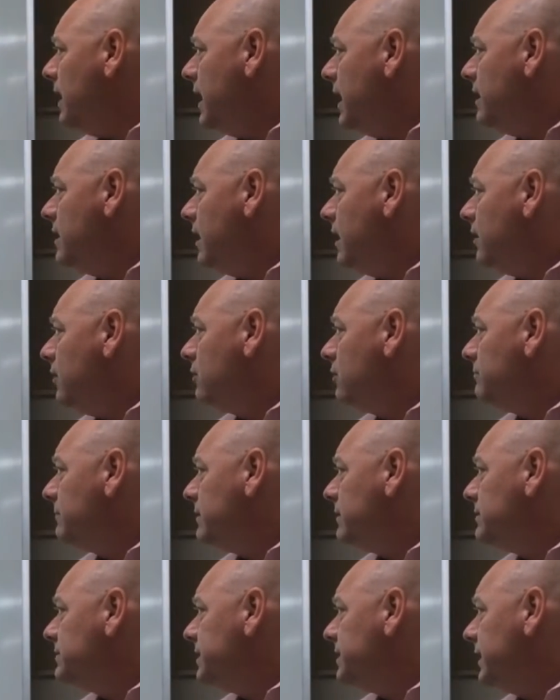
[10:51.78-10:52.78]
And not hurt
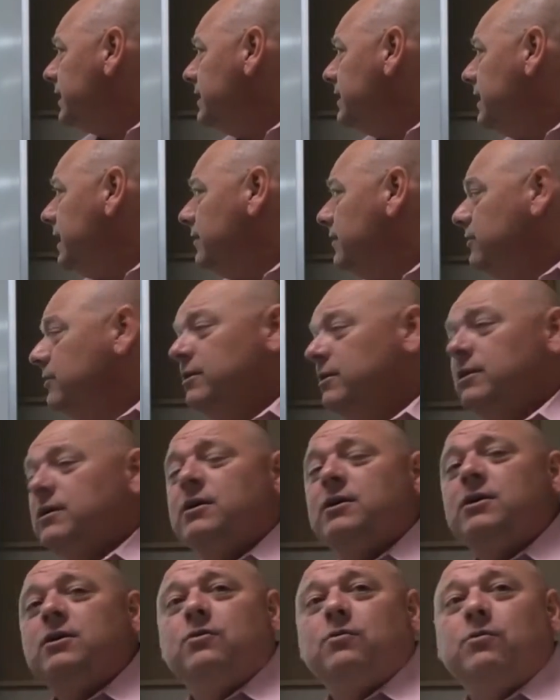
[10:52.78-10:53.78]
by the second death,
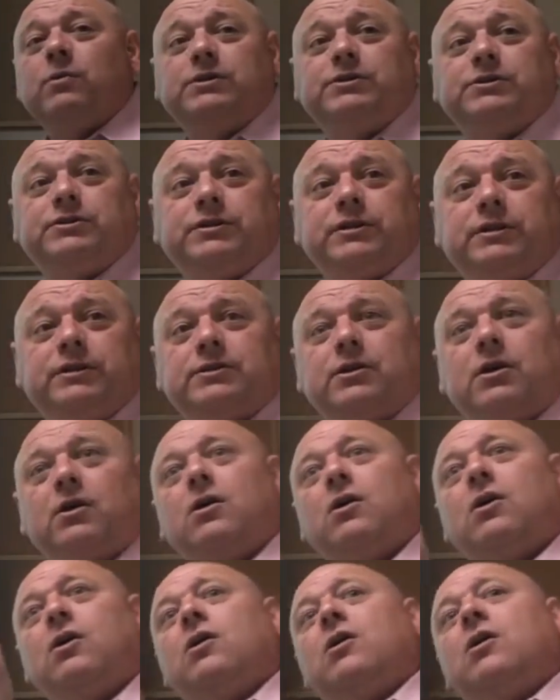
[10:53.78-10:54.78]
which is
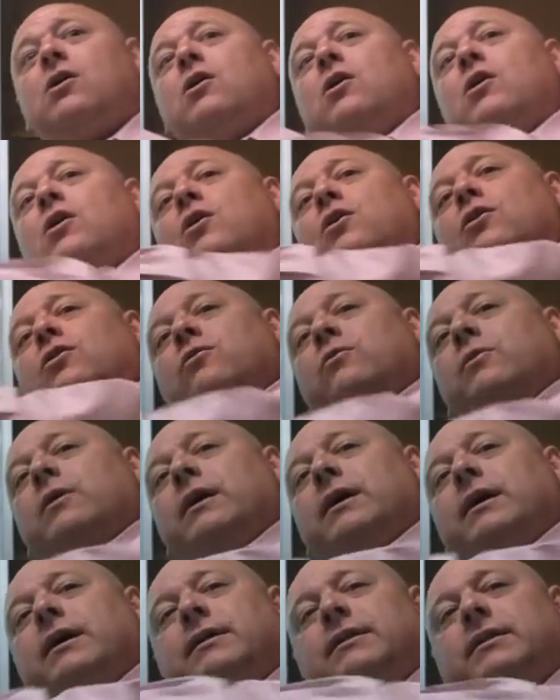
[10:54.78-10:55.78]
all the
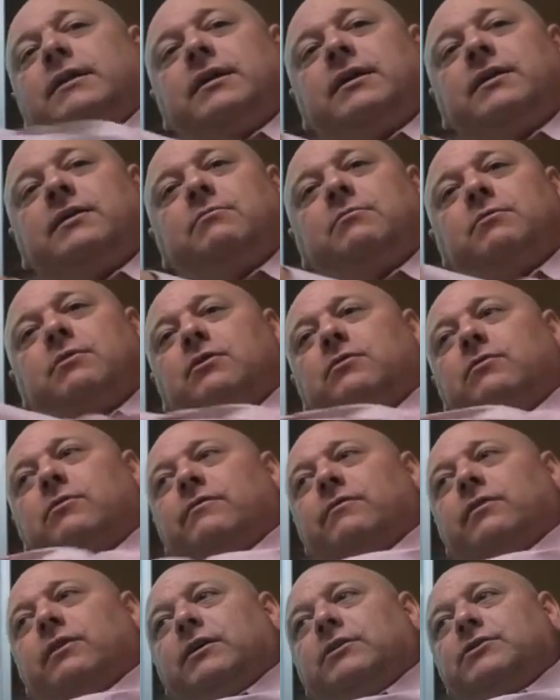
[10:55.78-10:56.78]
way at the end of the book of
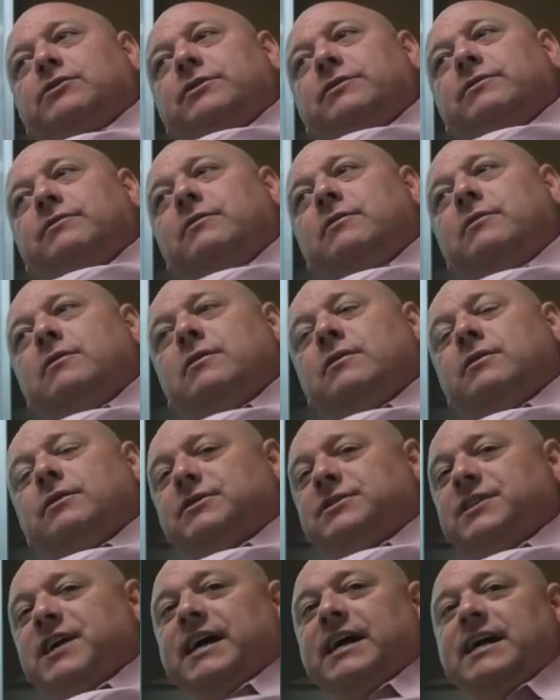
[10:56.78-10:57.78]
Revelation.
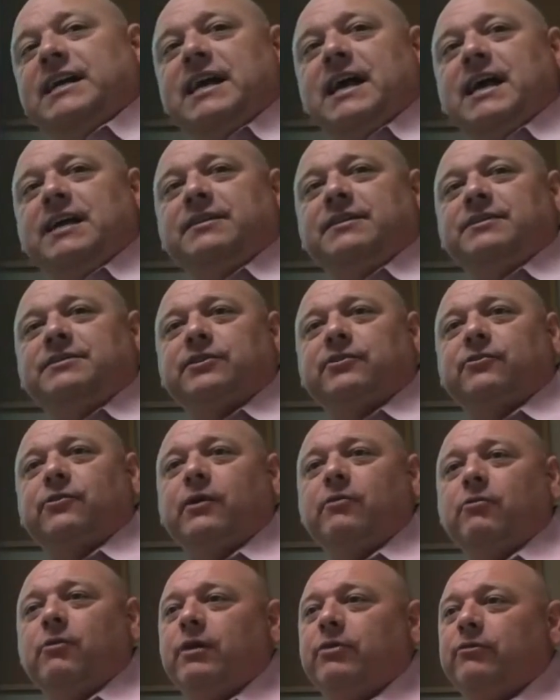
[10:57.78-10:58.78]
The second death is the
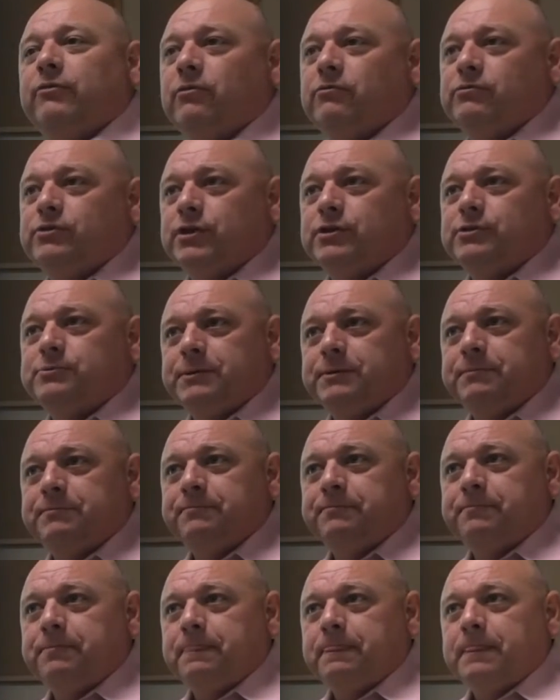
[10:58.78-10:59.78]
great white throne judgment.
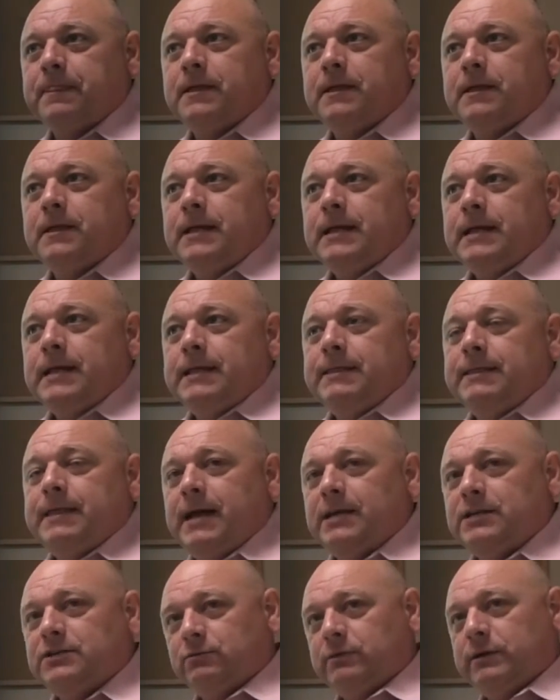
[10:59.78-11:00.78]

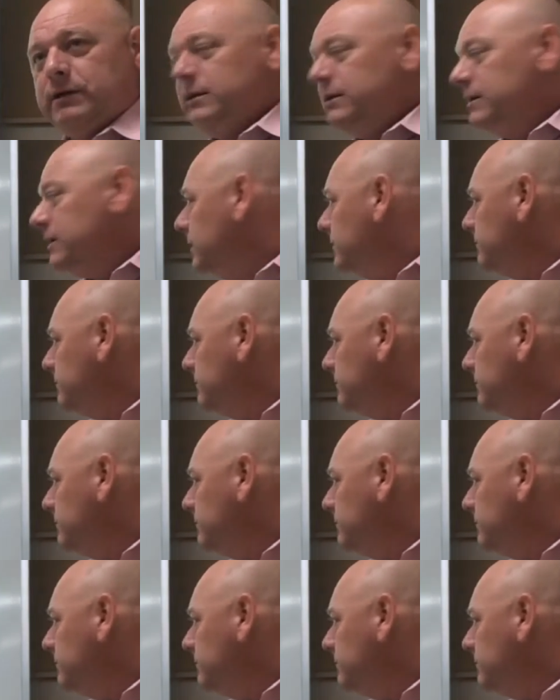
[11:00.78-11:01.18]
That's when,